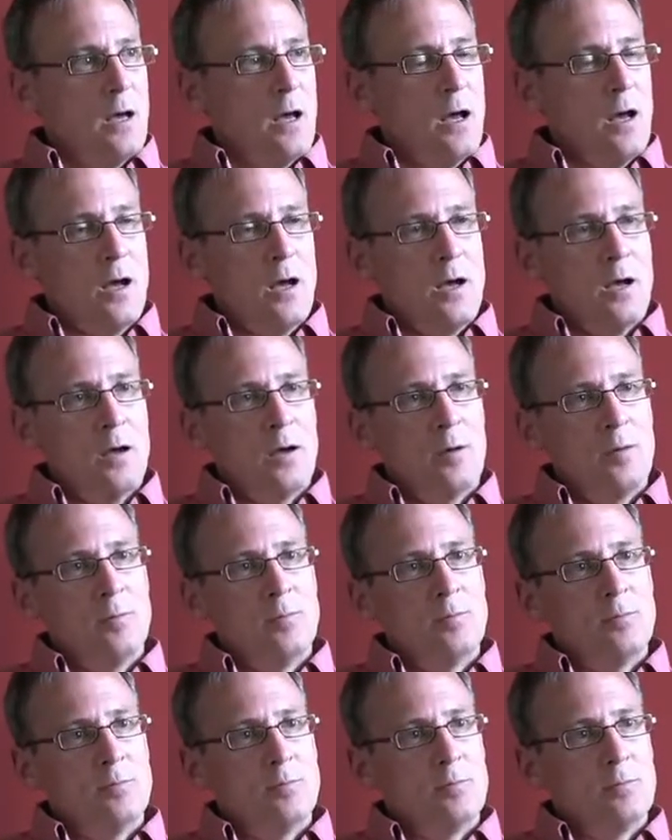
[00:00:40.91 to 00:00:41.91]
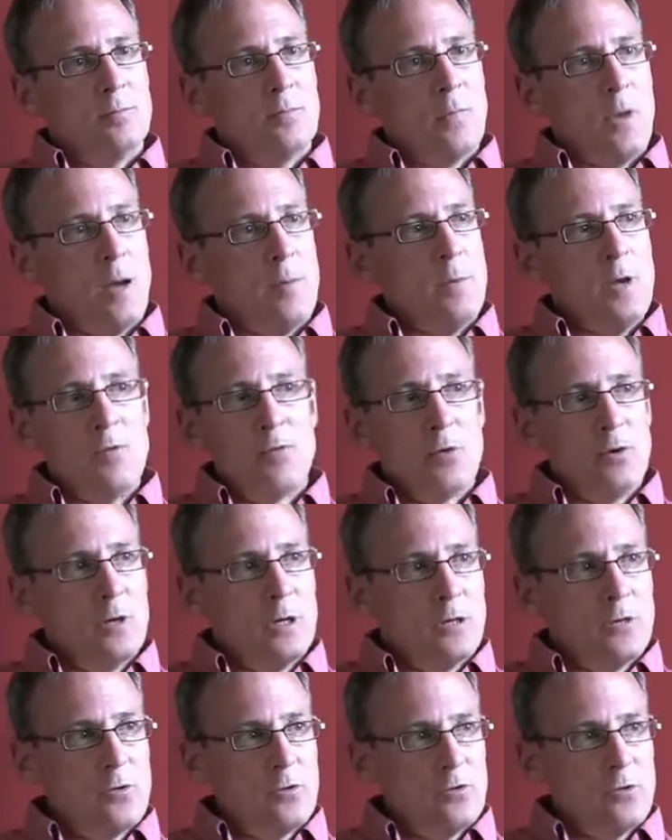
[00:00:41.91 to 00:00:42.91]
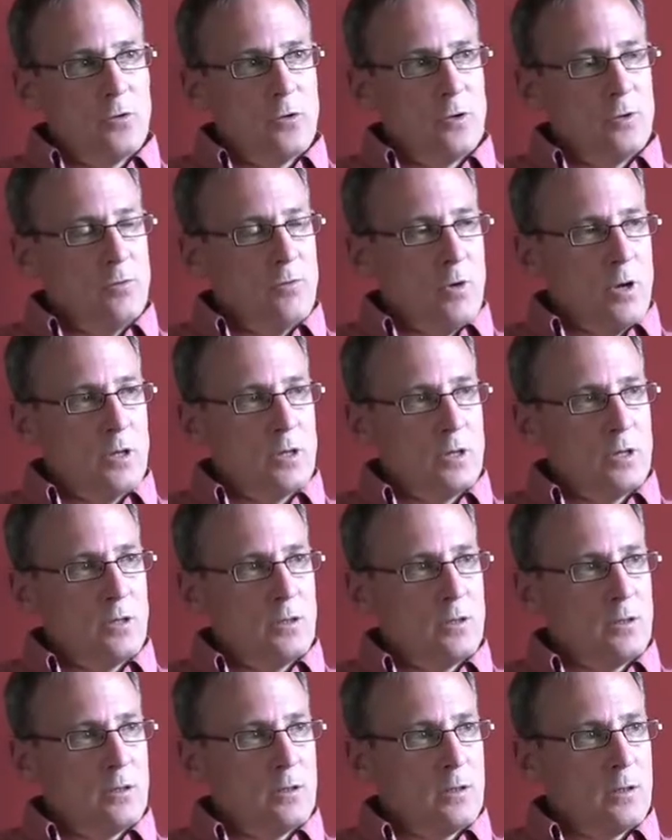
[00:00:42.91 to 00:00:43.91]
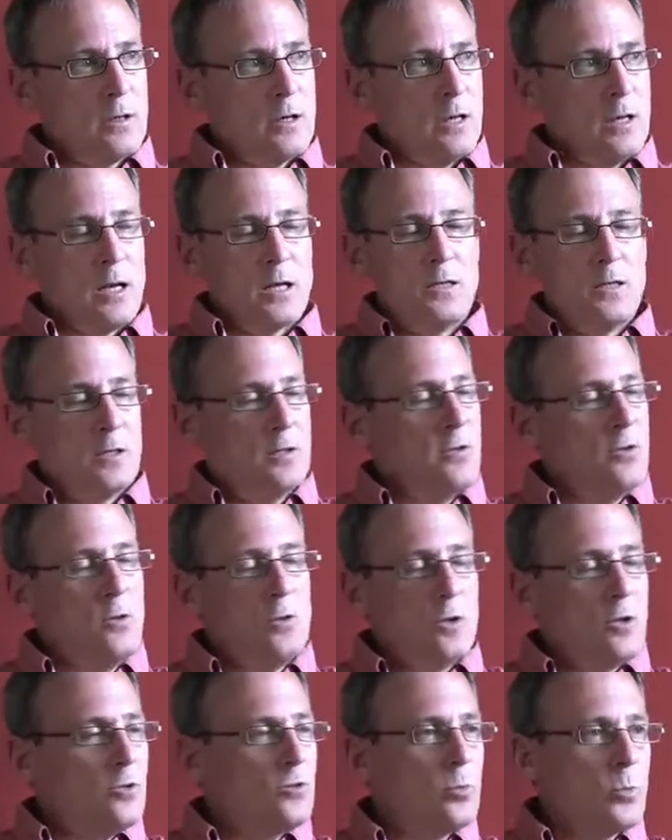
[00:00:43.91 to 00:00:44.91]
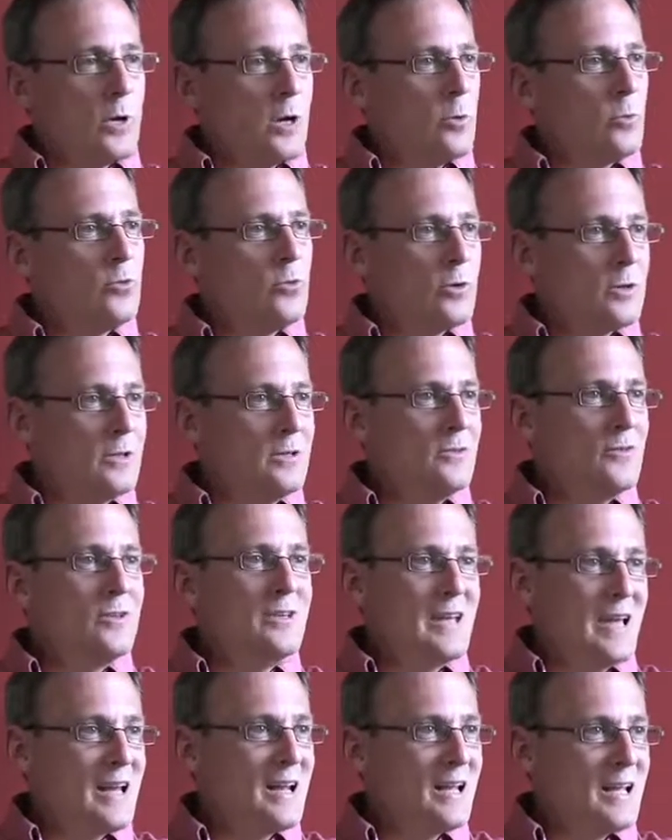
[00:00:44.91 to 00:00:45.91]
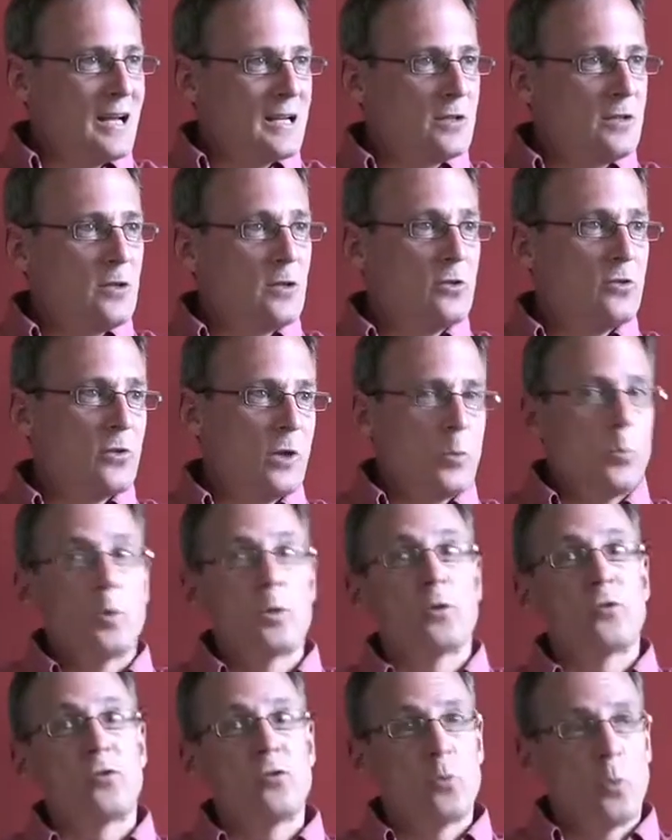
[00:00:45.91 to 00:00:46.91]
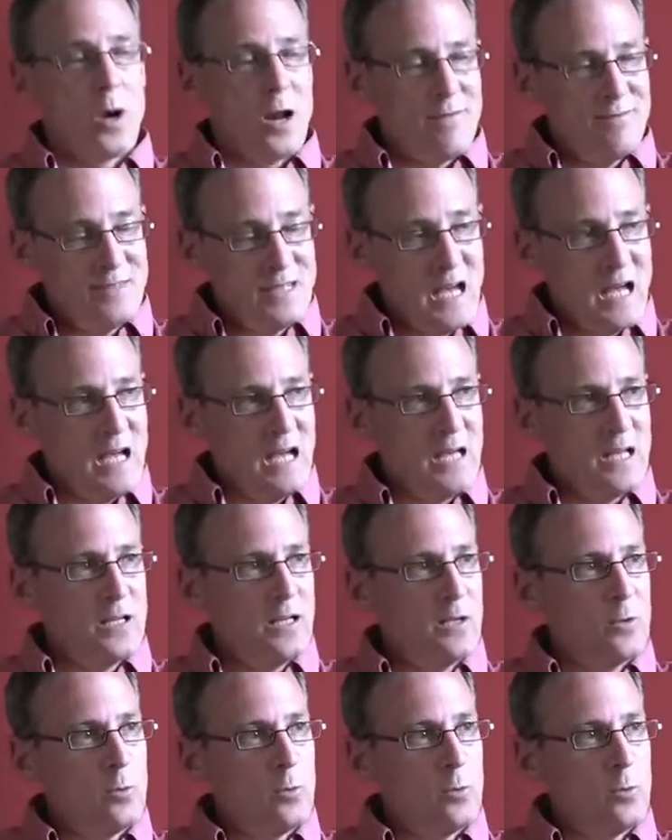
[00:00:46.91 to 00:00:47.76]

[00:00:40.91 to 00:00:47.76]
I'm never interested in running, and I didn't do this when I was looking to get elected, at saying, well, this is what I've done.